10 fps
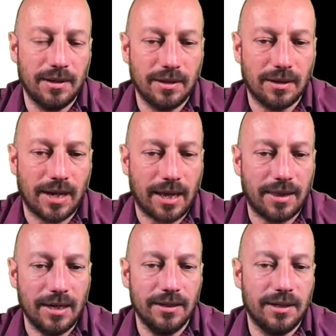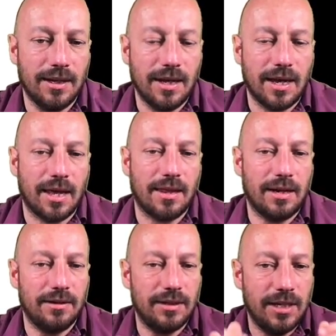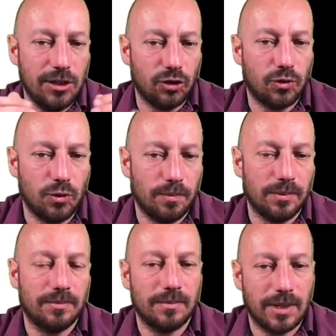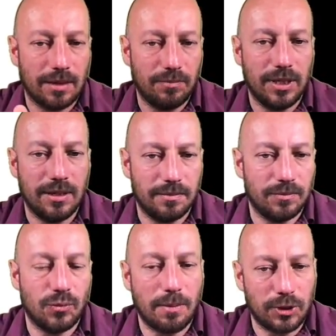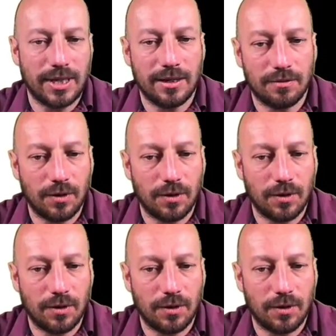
like that. And then each group can be represented